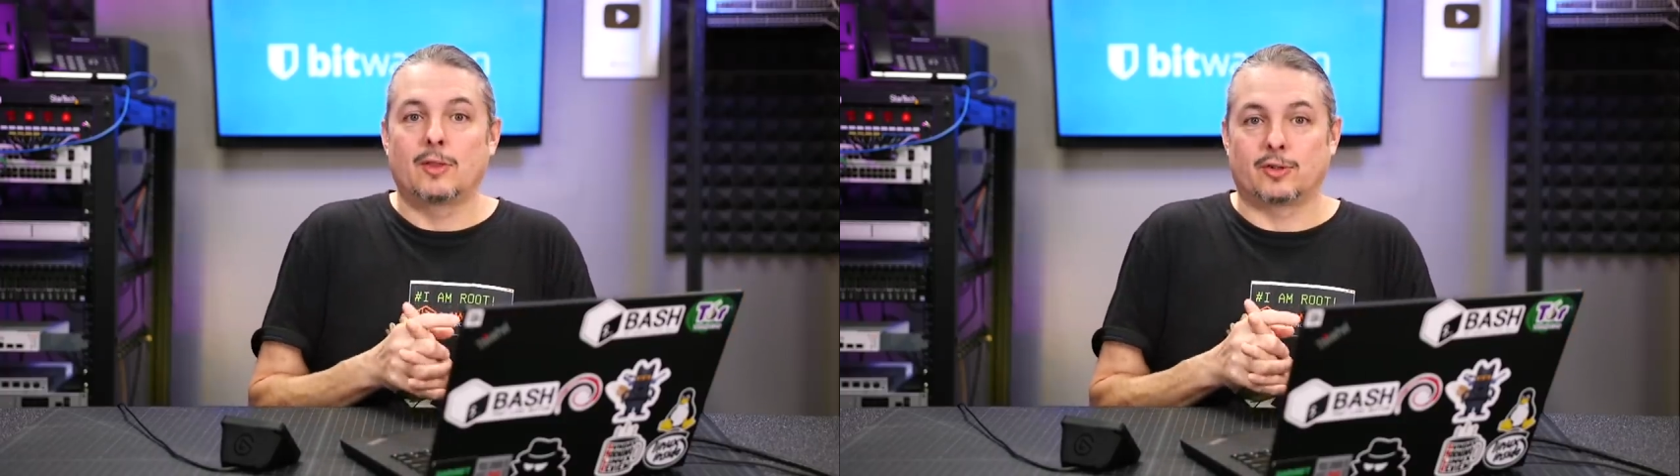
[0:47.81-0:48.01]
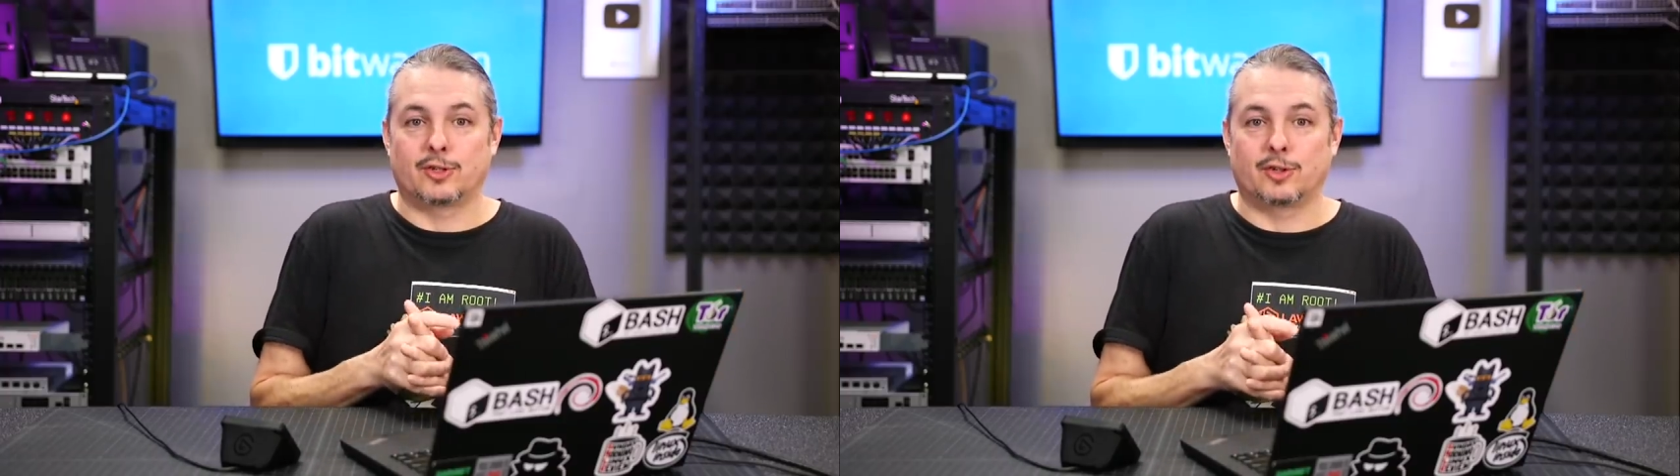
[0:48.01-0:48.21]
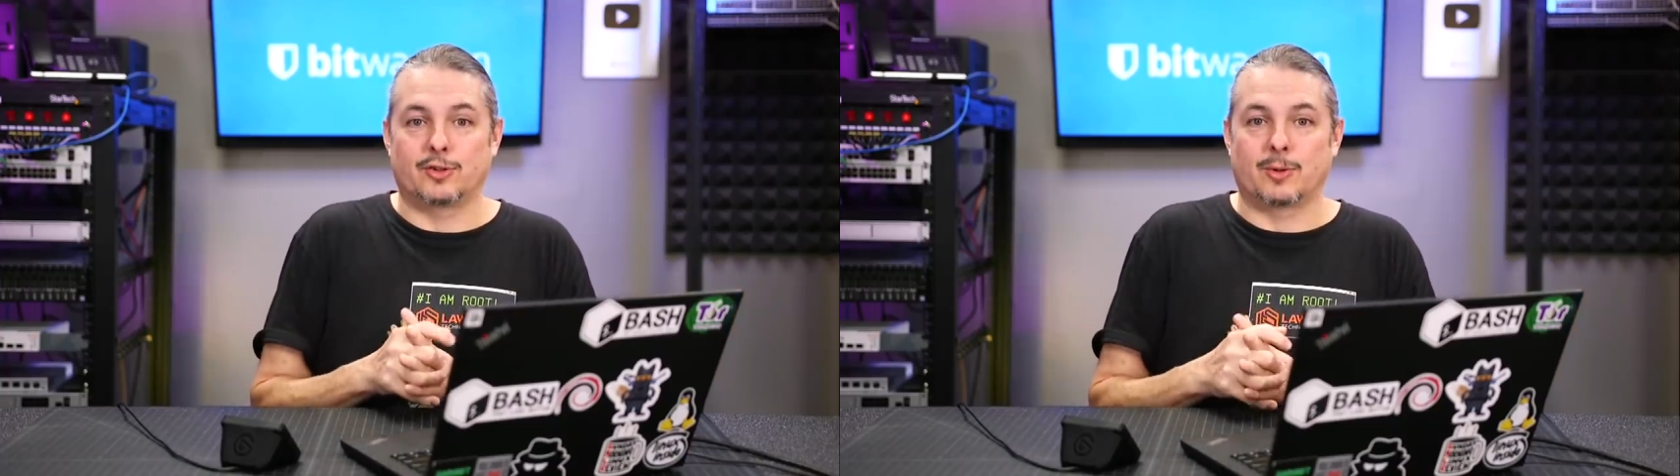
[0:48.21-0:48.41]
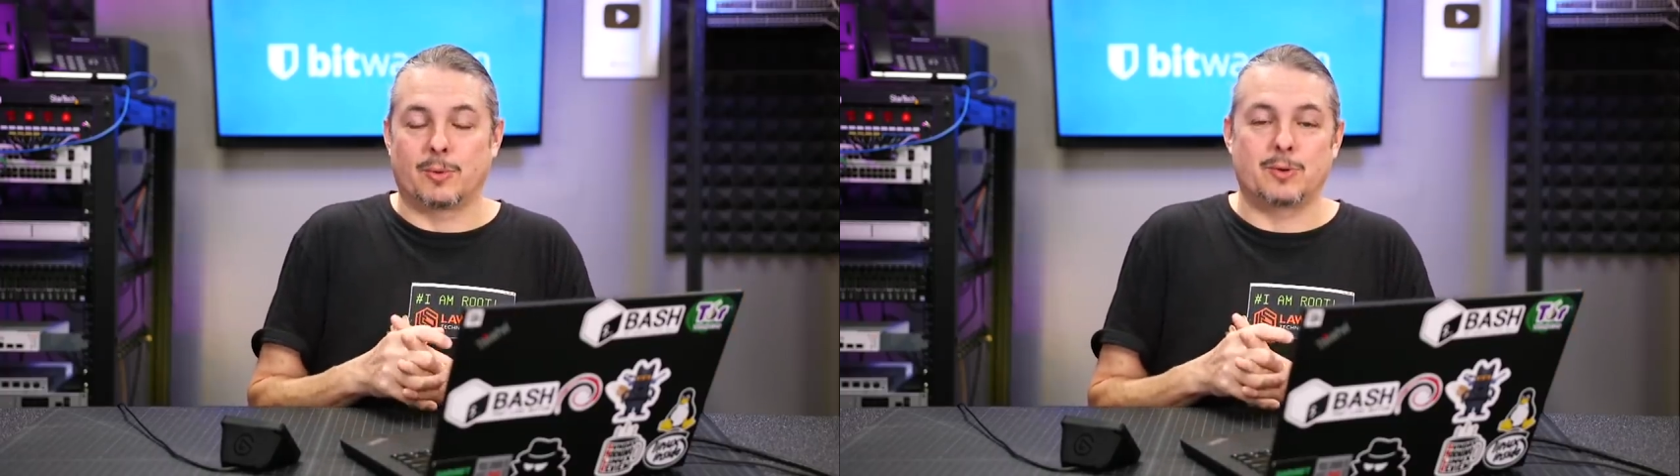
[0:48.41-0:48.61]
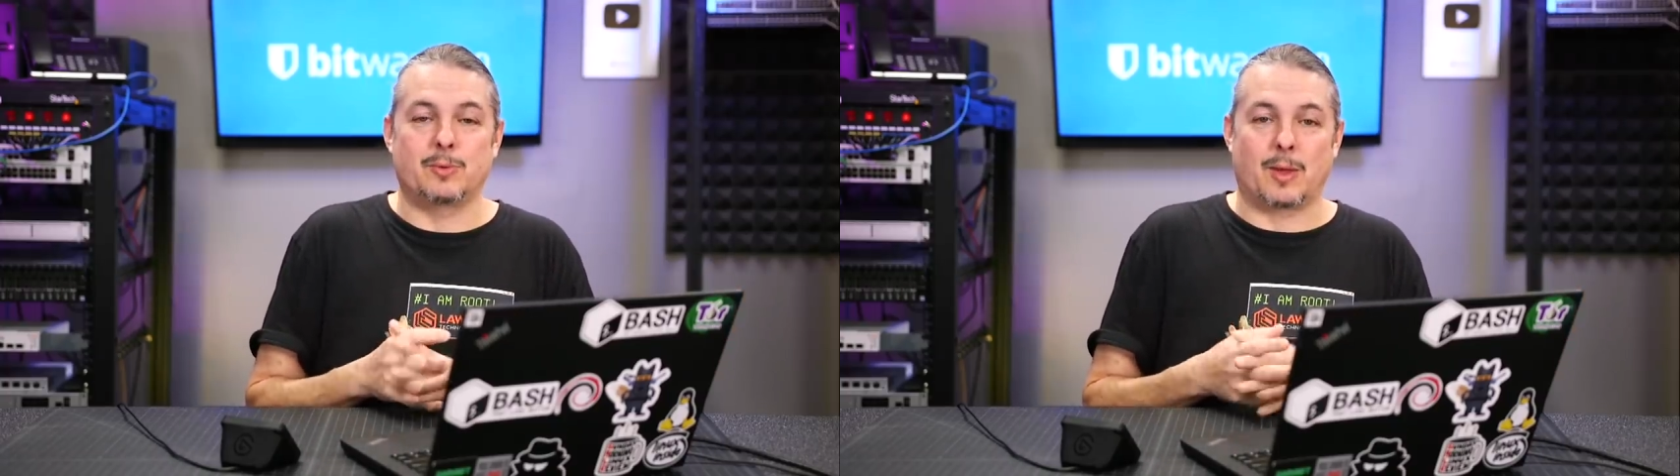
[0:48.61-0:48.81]
There's still
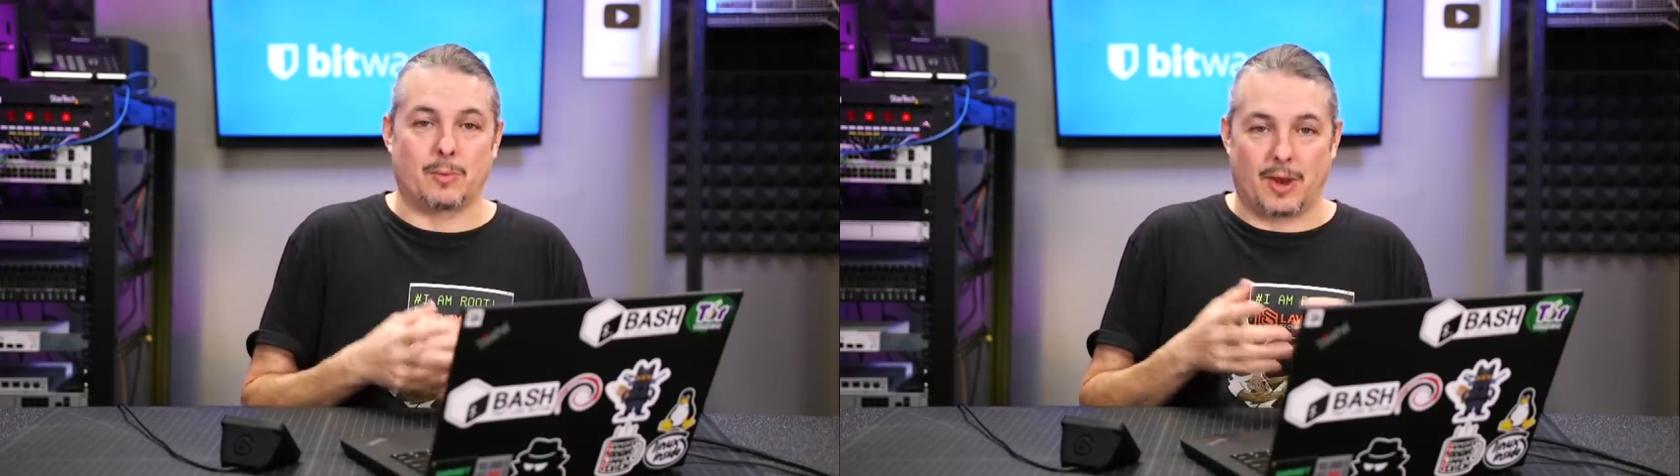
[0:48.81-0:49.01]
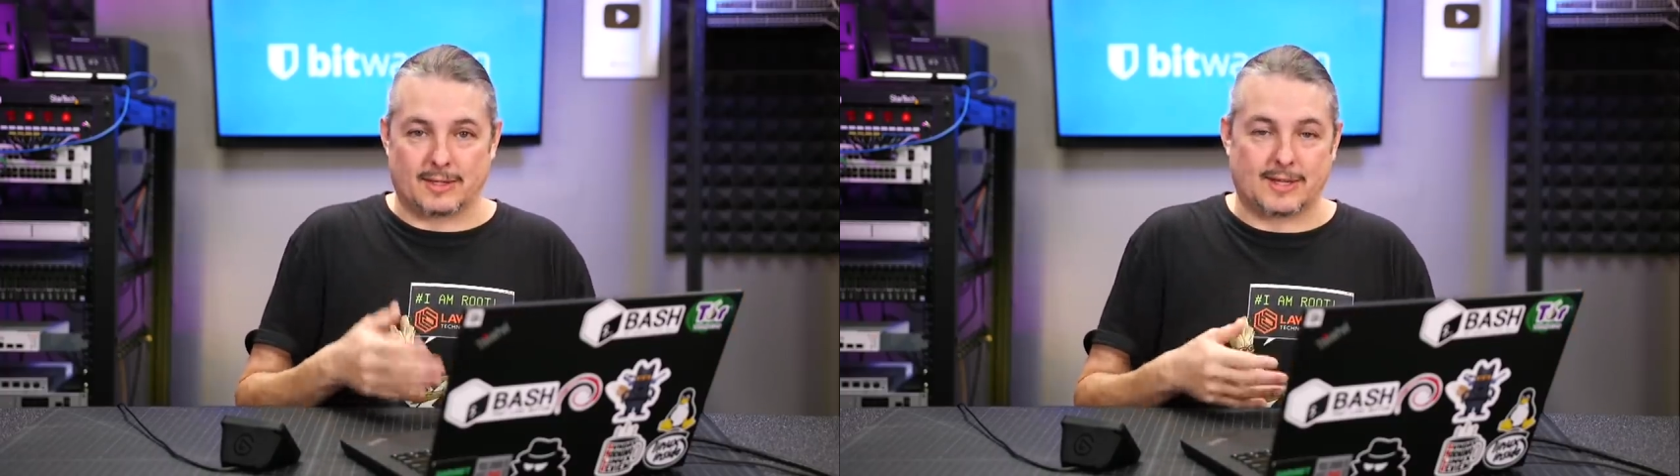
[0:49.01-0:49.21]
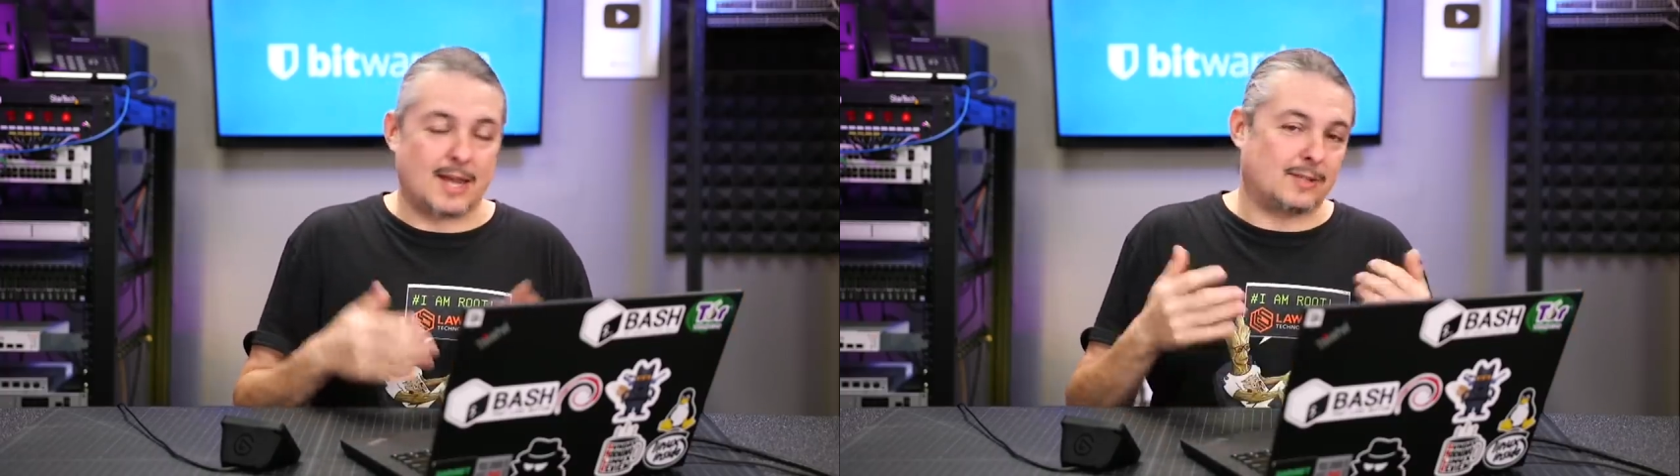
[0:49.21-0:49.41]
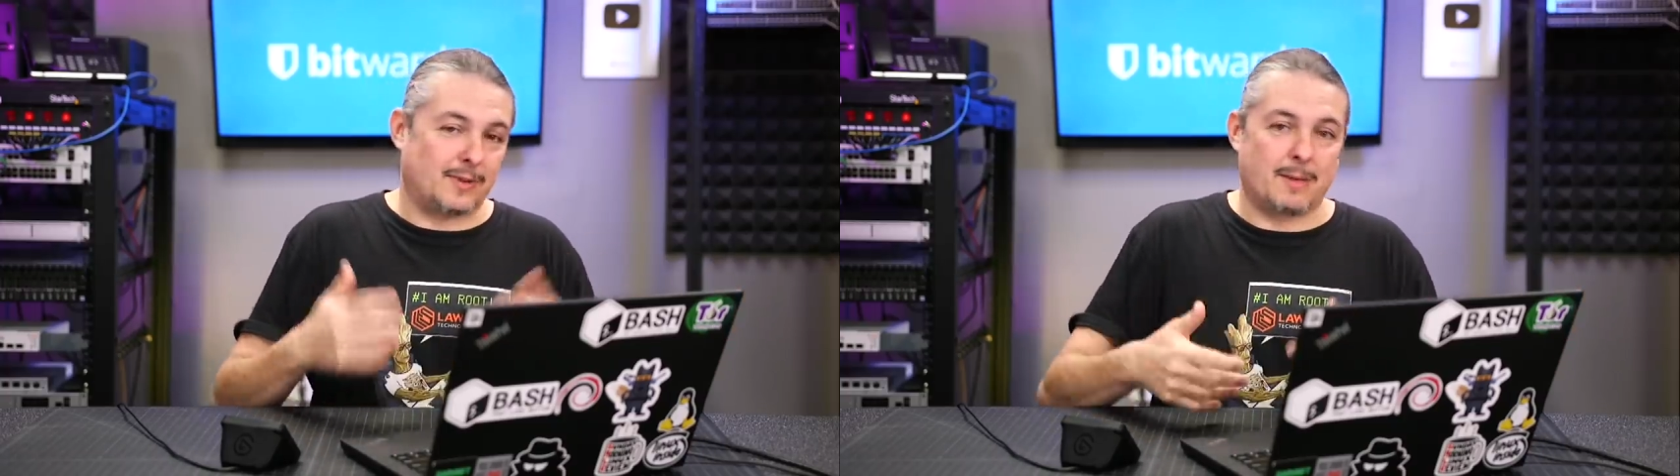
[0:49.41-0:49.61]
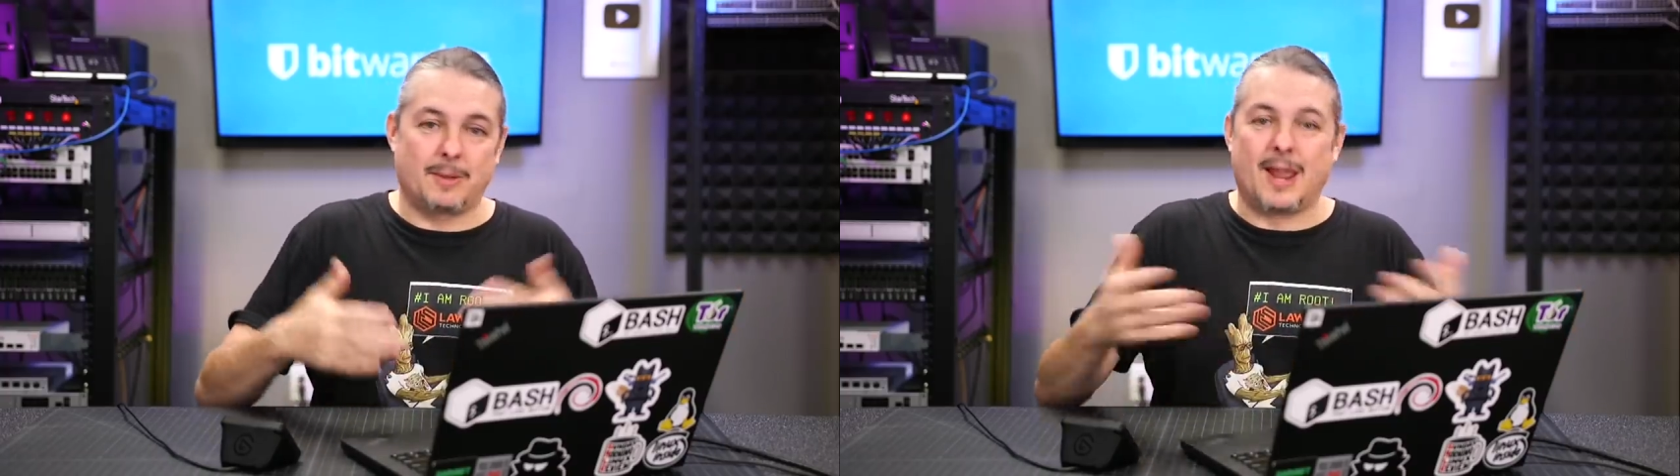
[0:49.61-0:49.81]
someone who that will not
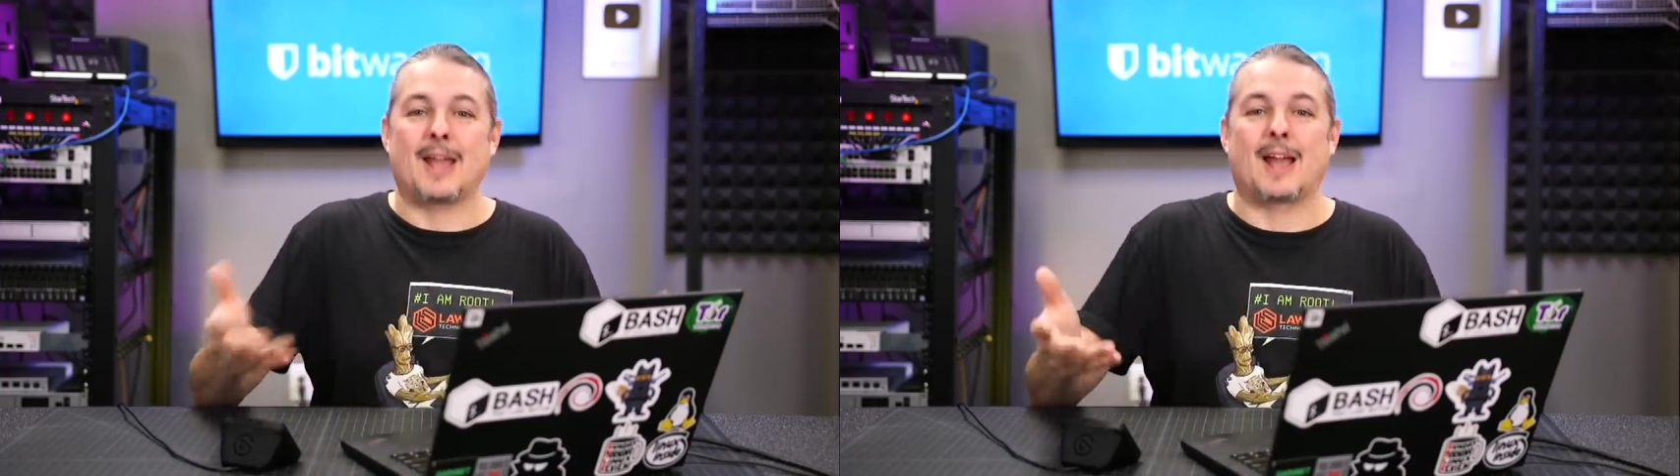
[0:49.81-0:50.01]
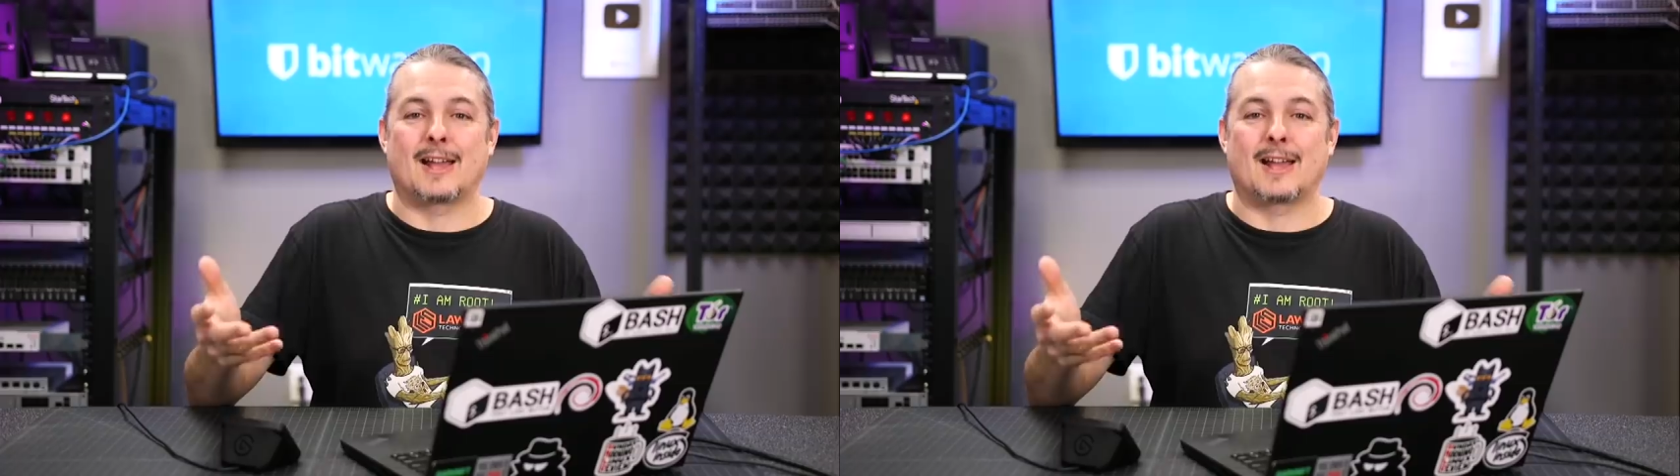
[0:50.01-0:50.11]
satisfy, but hey,